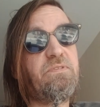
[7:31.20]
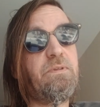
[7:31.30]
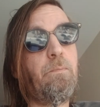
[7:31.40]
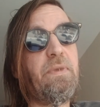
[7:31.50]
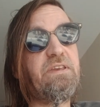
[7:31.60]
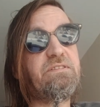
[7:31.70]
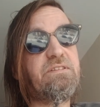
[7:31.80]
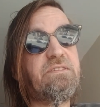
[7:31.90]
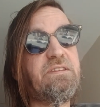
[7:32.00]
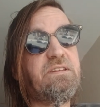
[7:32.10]

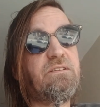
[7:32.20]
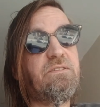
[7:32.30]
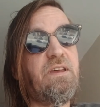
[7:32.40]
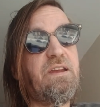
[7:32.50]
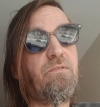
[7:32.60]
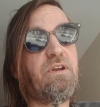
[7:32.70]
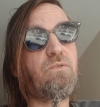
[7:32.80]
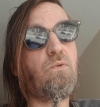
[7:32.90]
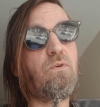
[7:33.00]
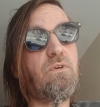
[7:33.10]
amazing thing in the Iraq
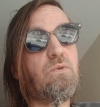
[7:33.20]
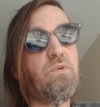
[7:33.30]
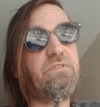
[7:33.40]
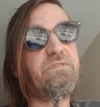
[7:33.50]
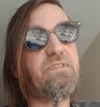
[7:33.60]
War was